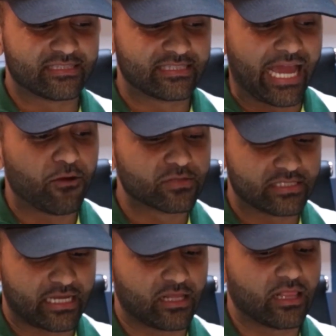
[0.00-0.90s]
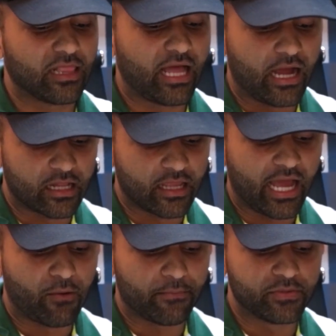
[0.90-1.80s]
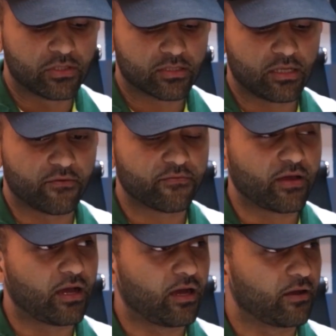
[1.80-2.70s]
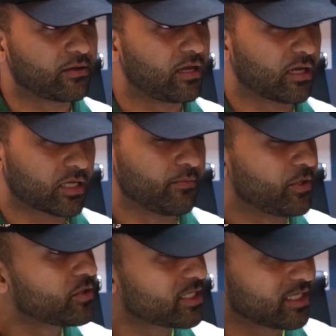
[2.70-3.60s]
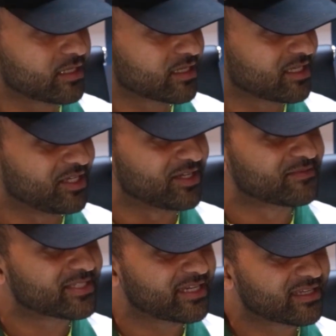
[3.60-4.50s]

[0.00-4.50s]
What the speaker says: that was like a lot in how I built a community. You know what I'm saying?